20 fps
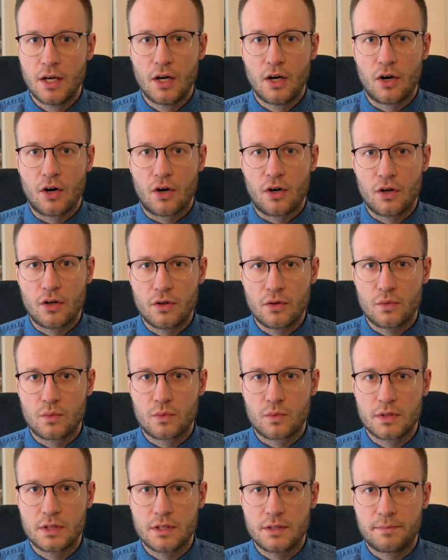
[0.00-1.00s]
or
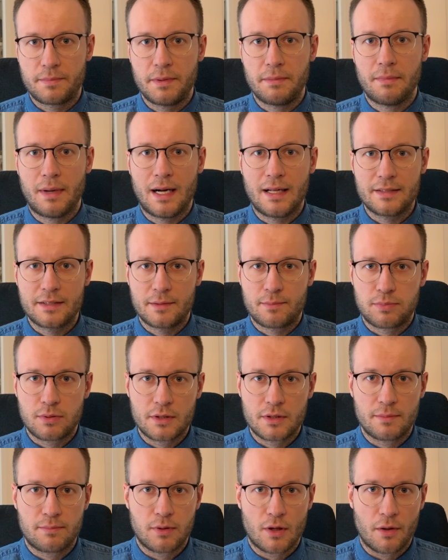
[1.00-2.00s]
would it be multiple
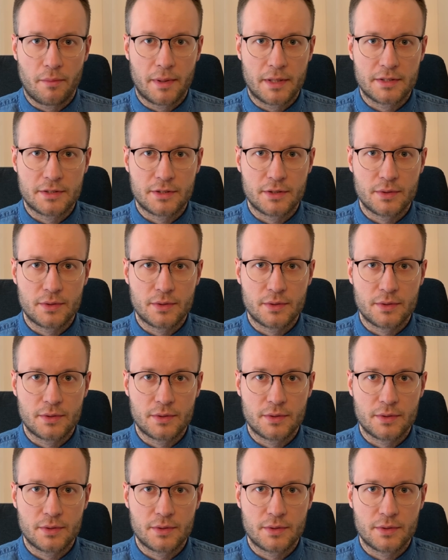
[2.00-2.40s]
deployments